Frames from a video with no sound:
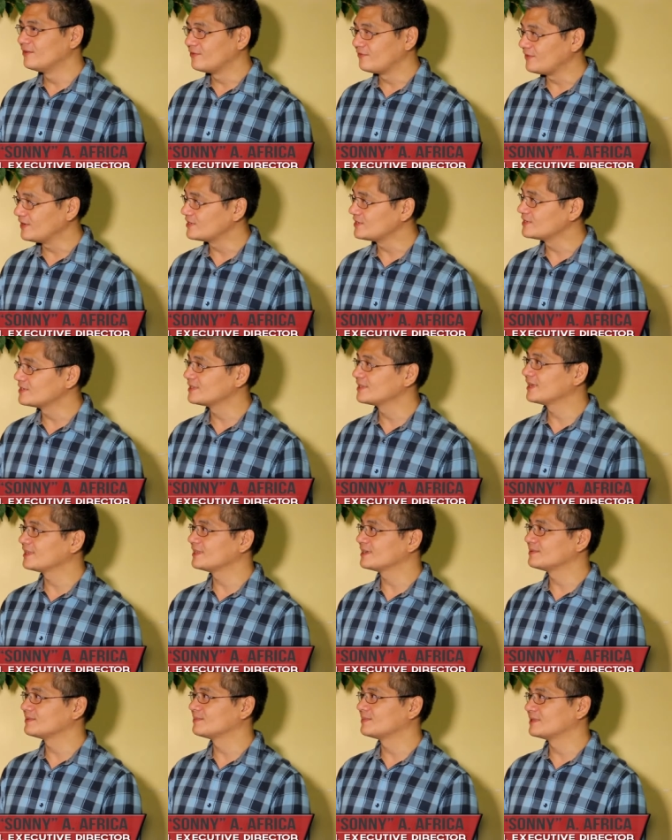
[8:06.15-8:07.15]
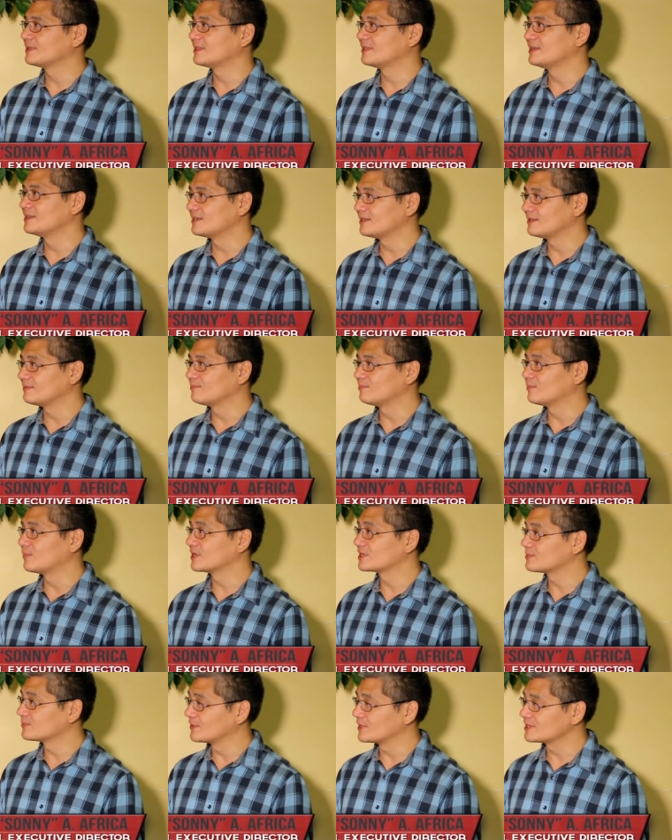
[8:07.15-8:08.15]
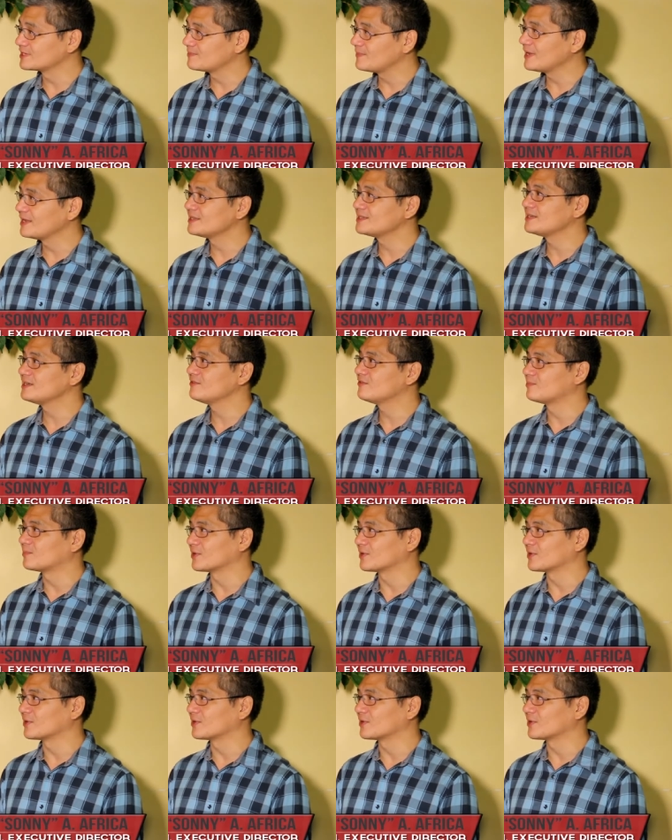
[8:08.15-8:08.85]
Fish isn't that isn't much more expensive.